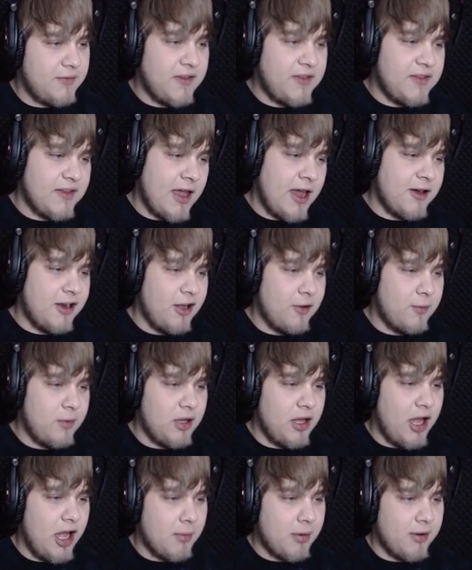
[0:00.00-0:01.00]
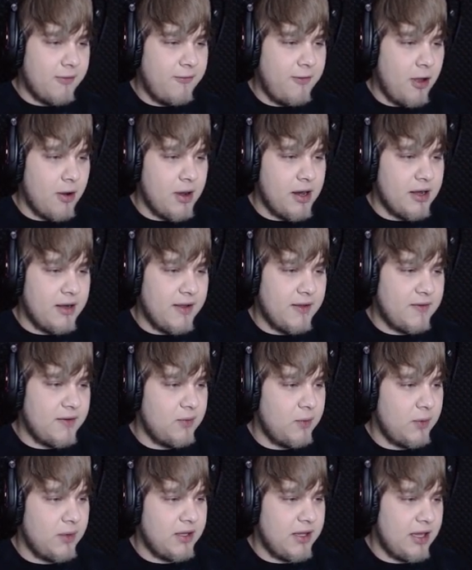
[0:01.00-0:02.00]
This area will harbor foreigners
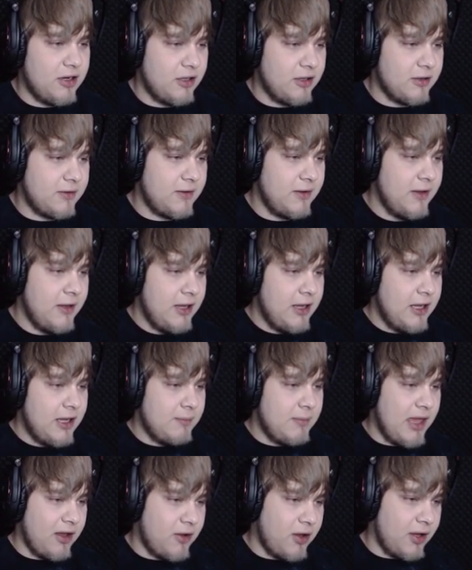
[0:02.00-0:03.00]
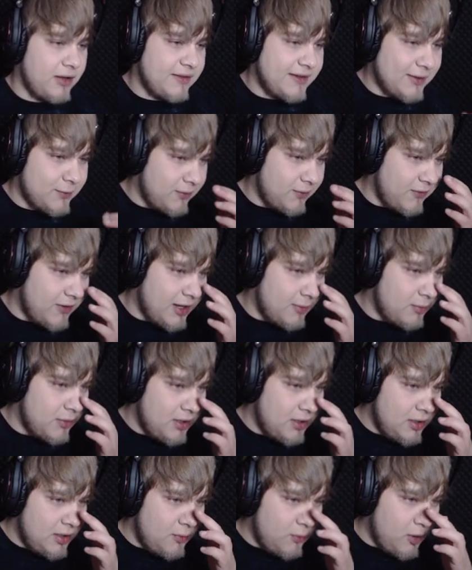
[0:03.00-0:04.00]
and we cannot make contact with them.
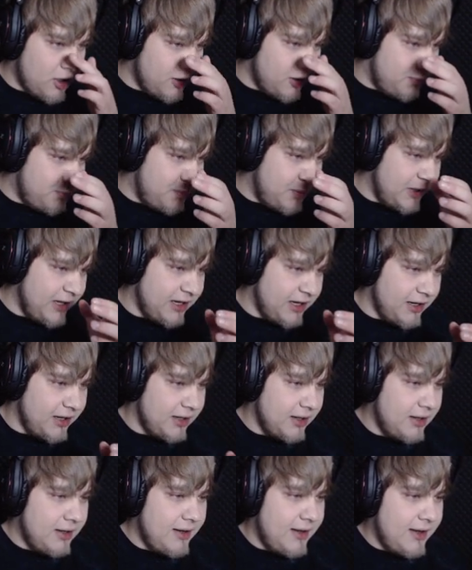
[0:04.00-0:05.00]
What a pity.